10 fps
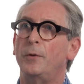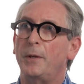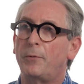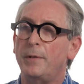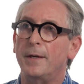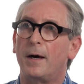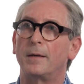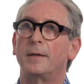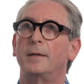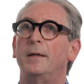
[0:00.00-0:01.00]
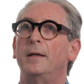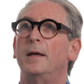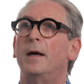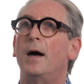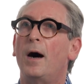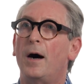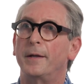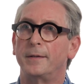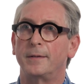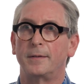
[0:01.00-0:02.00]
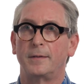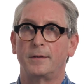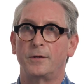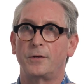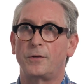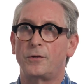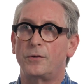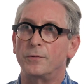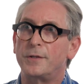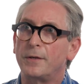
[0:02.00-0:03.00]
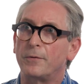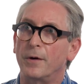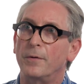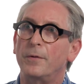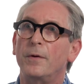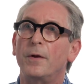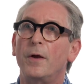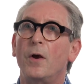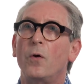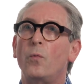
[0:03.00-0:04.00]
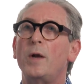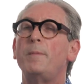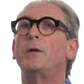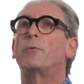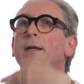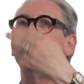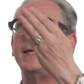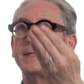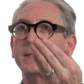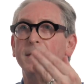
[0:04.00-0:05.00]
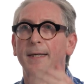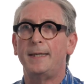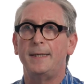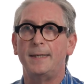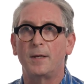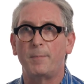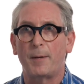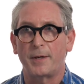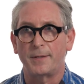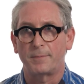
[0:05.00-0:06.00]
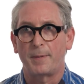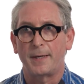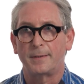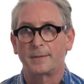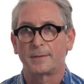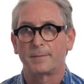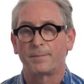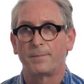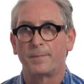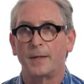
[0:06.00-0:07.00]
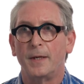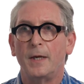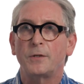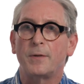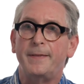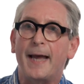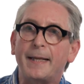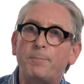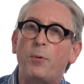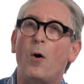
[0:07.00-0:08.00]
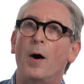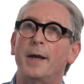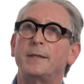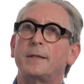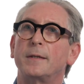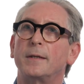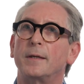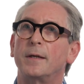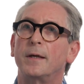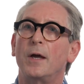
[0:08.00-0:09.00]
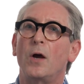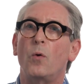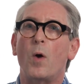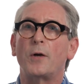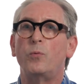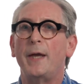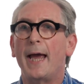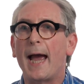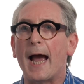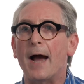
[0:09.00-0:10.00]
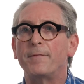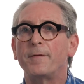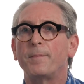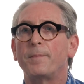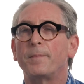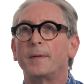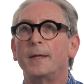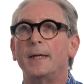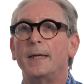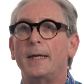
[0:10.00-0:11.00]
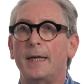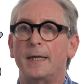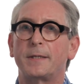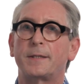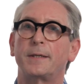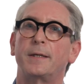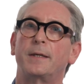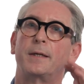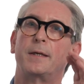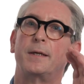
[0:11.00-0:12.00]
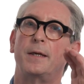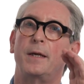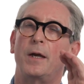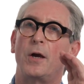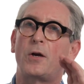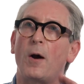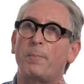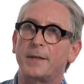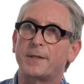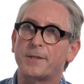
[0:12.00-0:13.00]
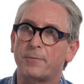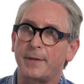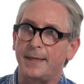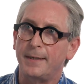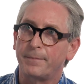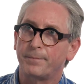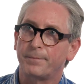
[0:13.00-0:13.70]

ubiquinol on Q0 will be released in the intermembrane space. So at that point, what we have is a complex 3